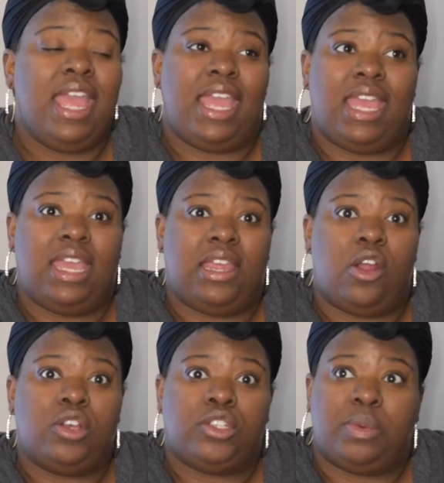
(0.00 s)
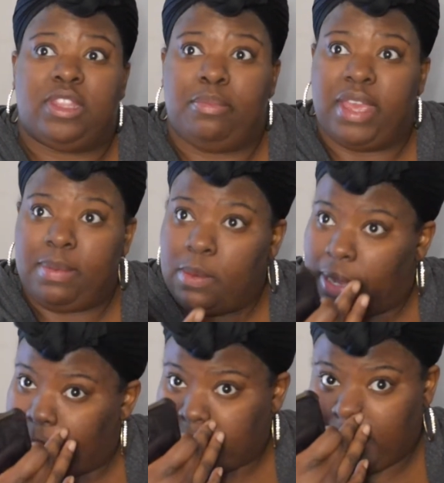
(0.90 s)
And also with the baby
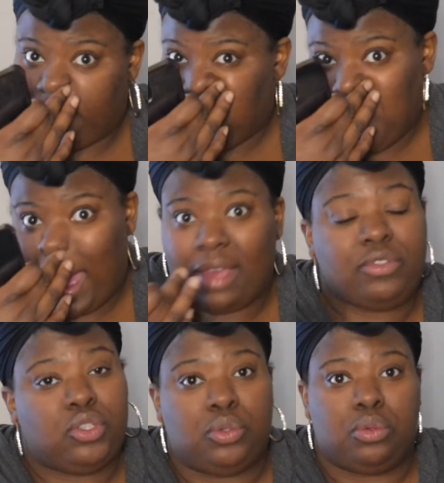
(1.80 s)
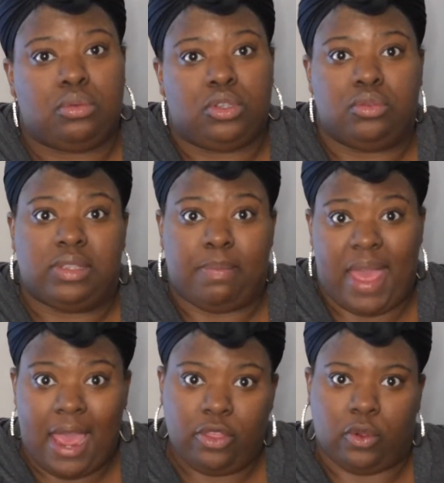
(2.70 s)
wipes, if you have to use the
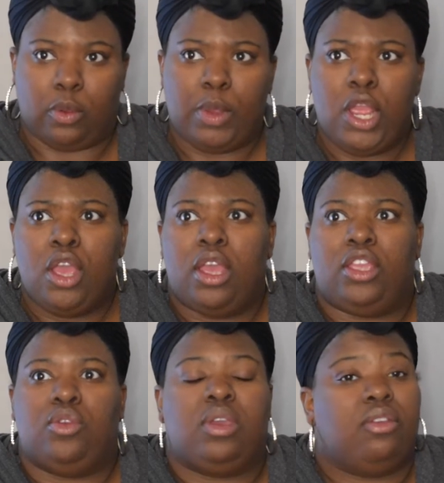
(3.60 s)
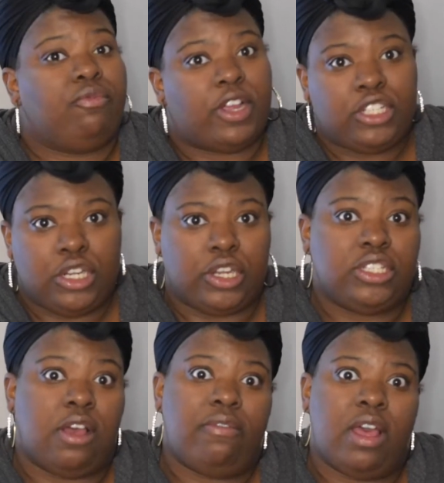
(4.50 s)
bathroom, you can freshen
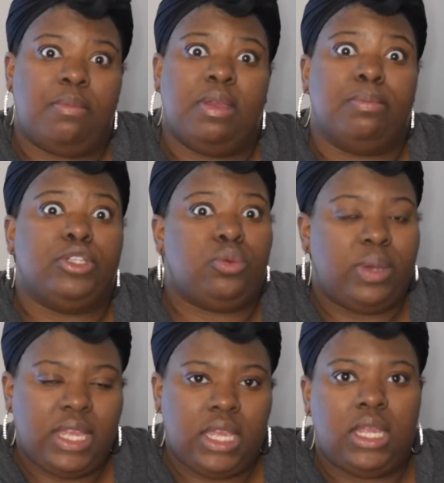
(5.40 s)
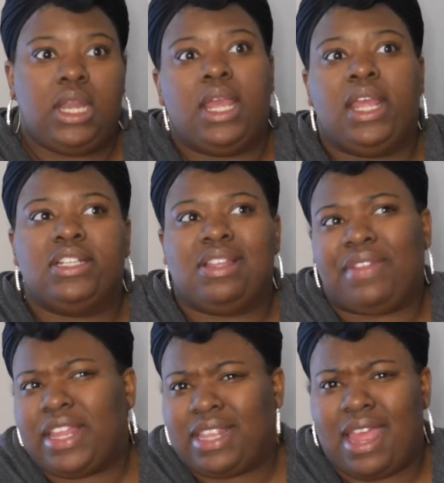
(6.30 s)
yourself up in between and stuff
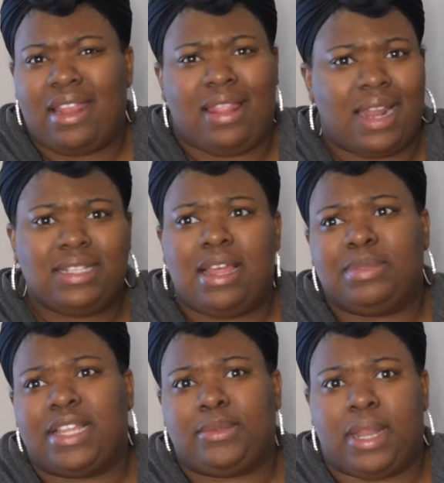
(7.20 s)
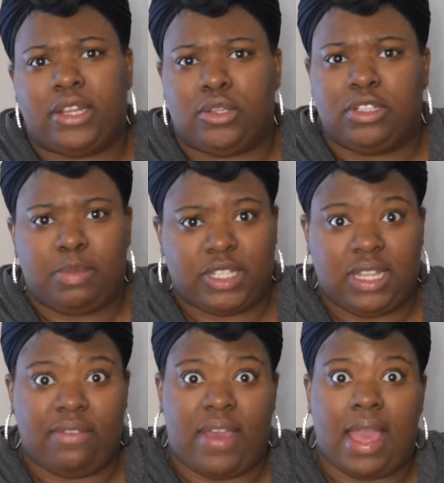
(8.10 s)
like that. A lot of times that's what I do,
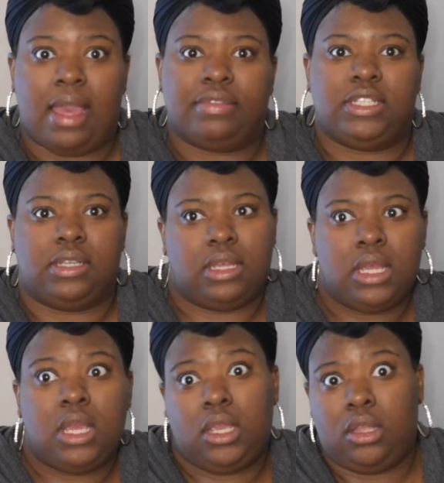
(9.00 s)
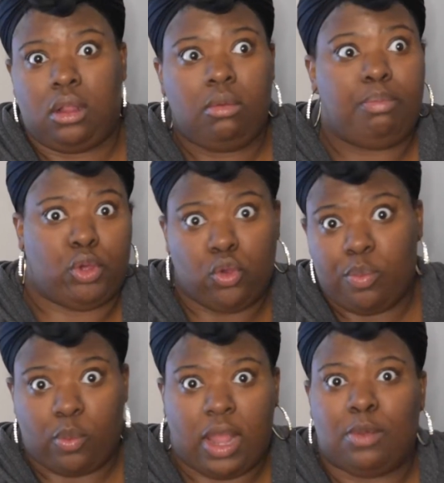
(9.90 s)
especially if I have to, you know, poop
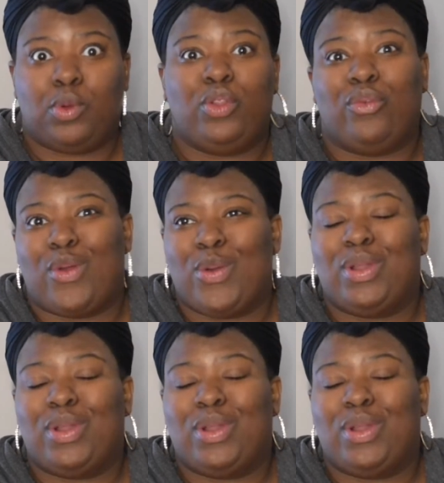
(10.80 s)
while I'm on the road.